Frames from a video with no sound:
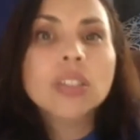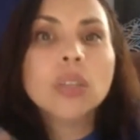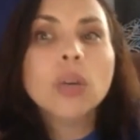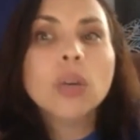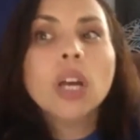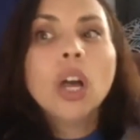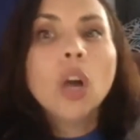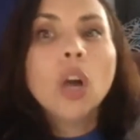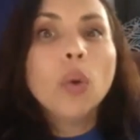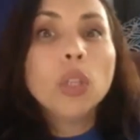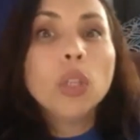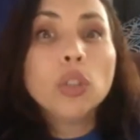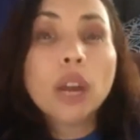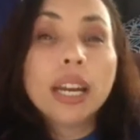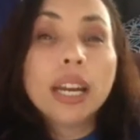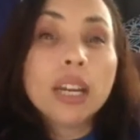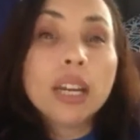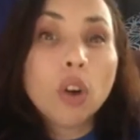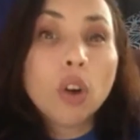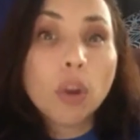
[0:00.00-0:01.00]
So we try
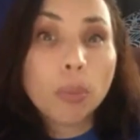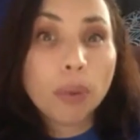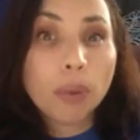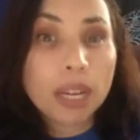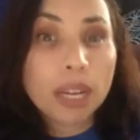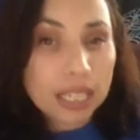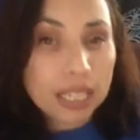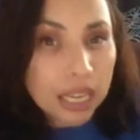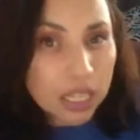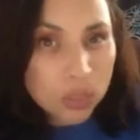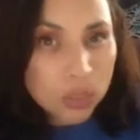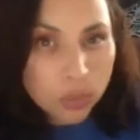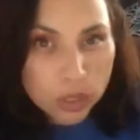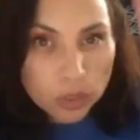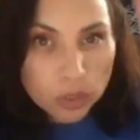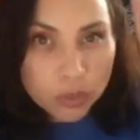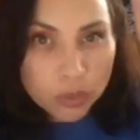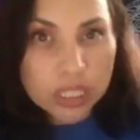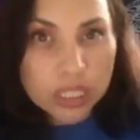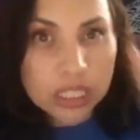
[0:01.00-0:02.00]
to incorporate days where
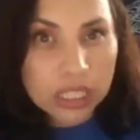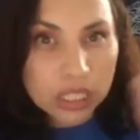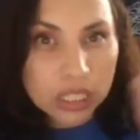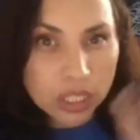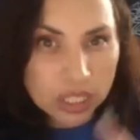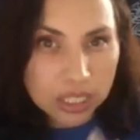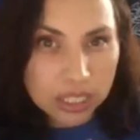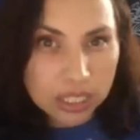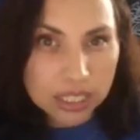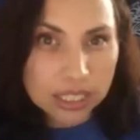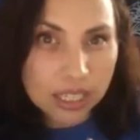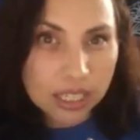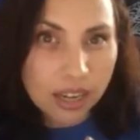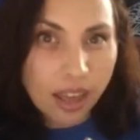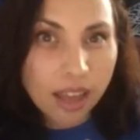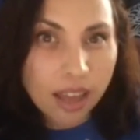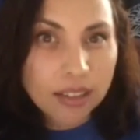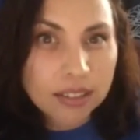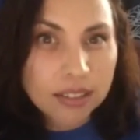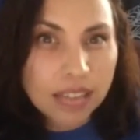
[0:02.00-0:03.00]
you really can just
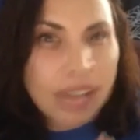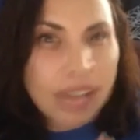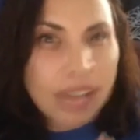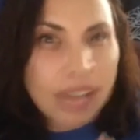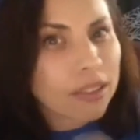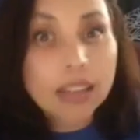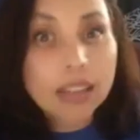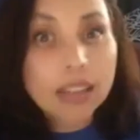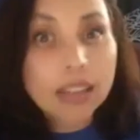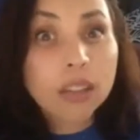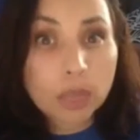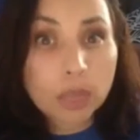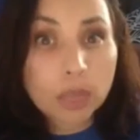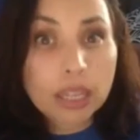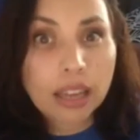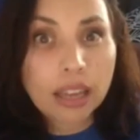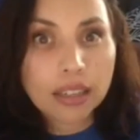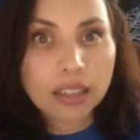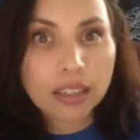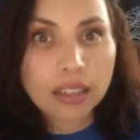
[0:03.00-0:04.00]
disconnect outside of the
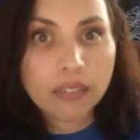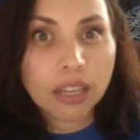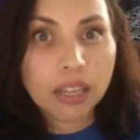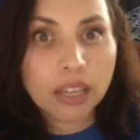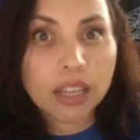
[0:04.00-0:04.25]
weekend even,